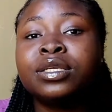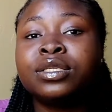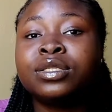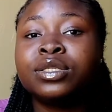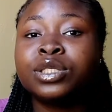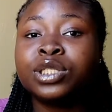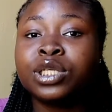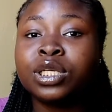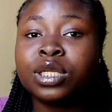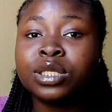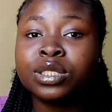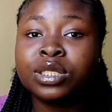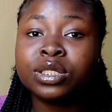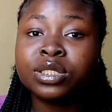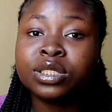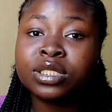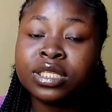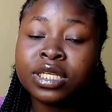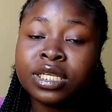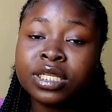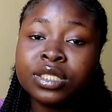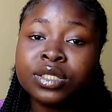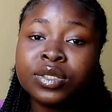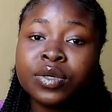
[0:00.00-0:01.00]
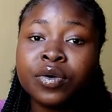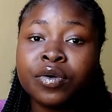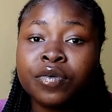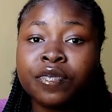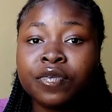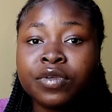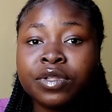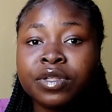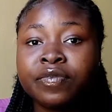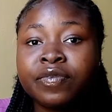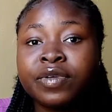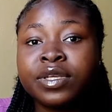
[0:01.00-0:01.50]
sociology student of
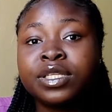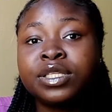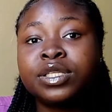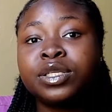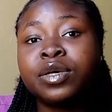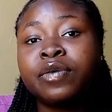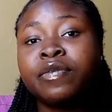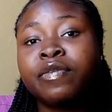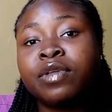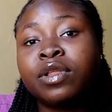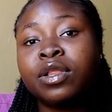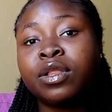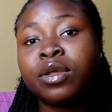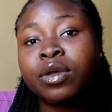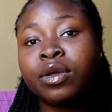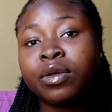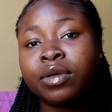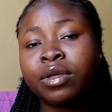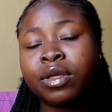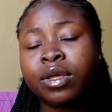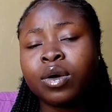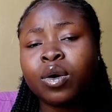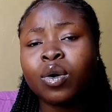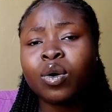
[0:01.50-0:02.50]
University of Nigeria,